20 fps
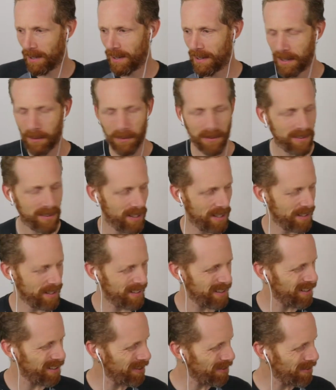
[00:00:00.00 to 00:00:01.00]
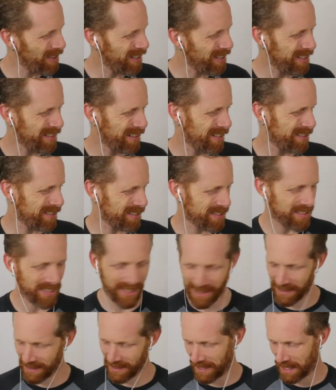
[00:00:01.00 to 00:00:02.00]
And I was like, you know what? That just
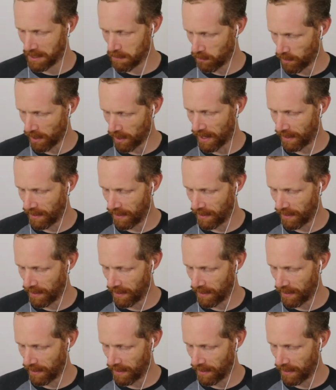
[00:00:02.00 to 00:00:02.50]
doesn't seem right.